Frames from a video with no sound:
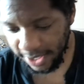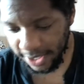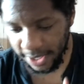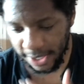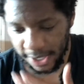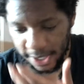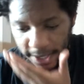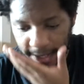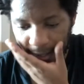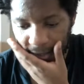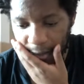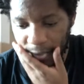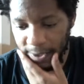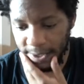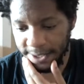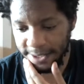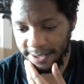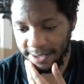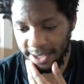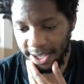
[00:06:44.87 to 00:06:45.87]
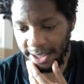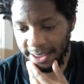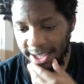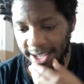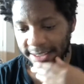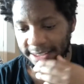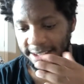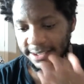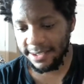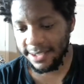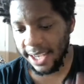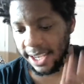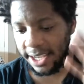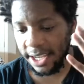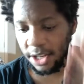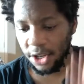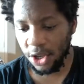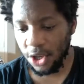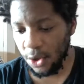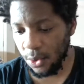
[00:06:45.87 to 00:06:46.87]
is that the
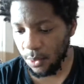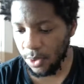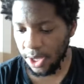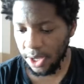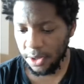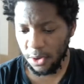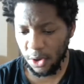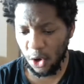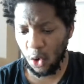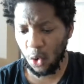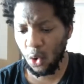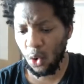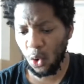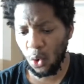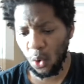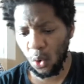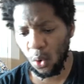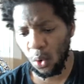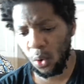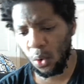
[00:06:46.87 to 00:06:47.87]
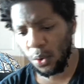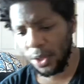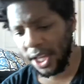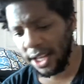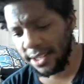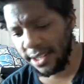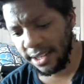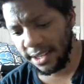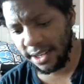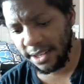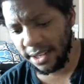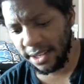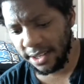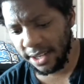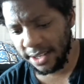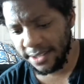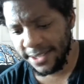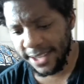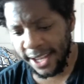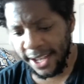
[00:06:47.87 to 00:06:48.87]
second unit.
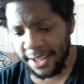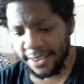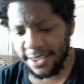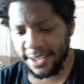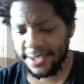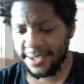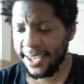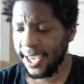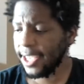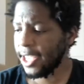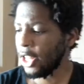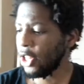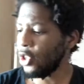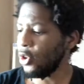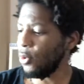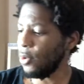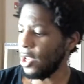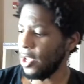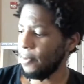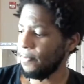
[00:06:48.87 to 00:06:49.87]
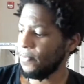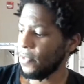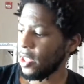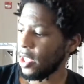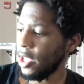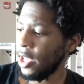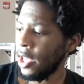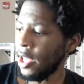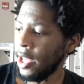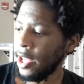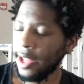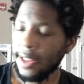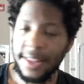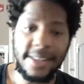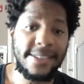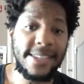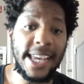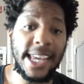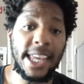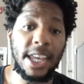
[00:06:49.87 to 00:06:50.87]
Yes. The second
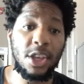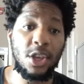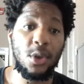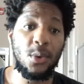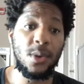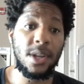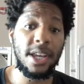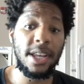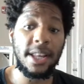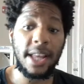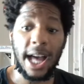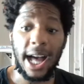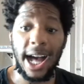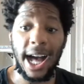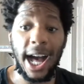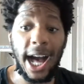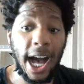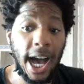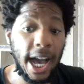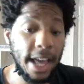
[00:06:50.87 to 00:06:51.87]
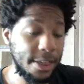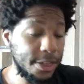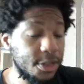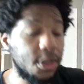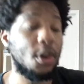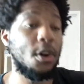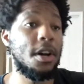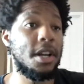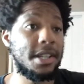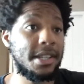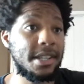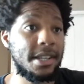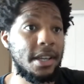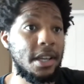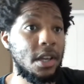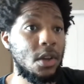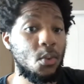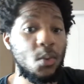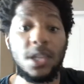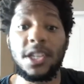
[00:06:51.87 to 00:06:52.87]
unit I thought
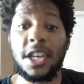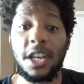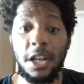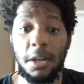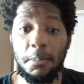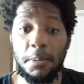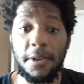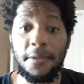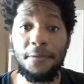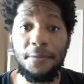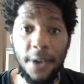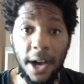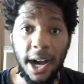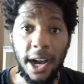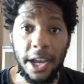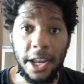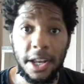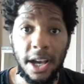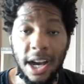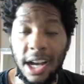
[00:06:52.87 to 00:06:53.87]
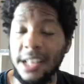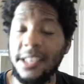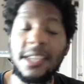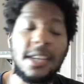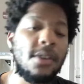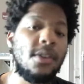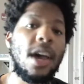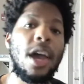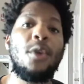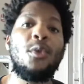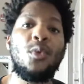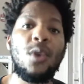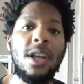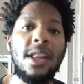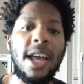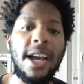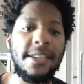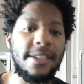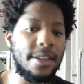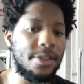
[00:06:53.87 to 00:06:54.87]
was going to be fine until I
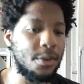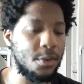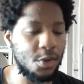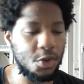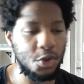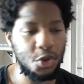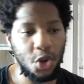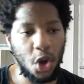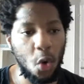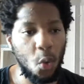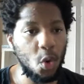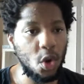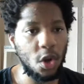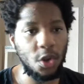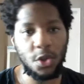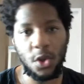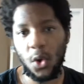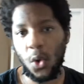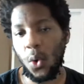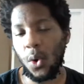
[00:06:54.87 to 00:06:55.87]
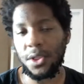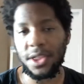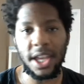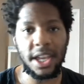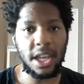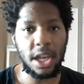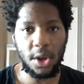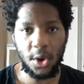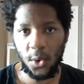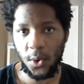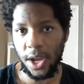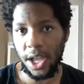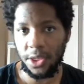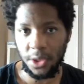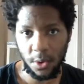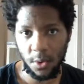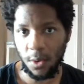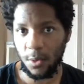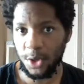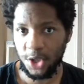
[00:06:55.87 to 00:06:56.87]
realized that there's no one on the court that can create
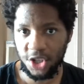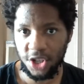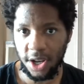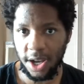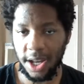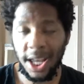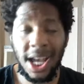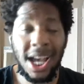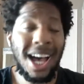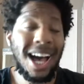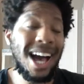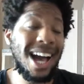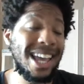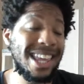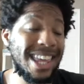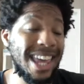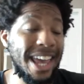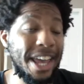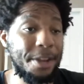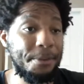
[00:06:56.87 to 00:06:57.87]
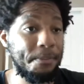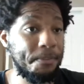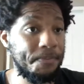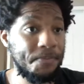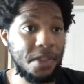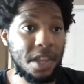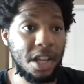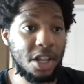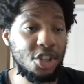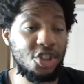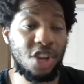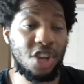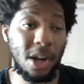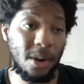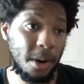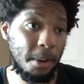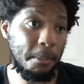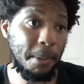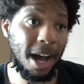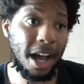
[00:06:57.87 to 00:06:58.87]
their own shot. Again,
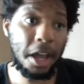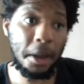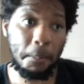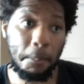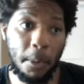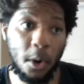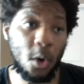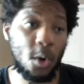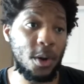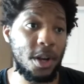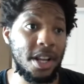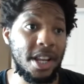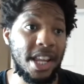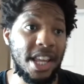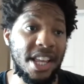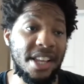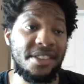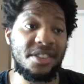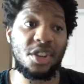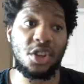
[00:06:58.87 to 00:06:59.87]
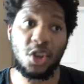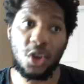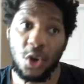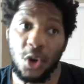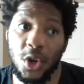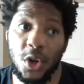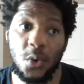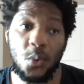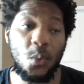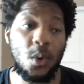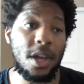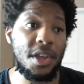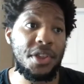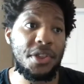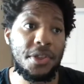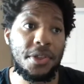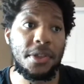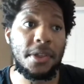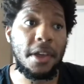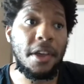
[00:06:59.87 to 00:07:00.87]
Jeremiah Martin is good
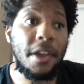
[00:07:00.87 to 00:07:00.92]
with,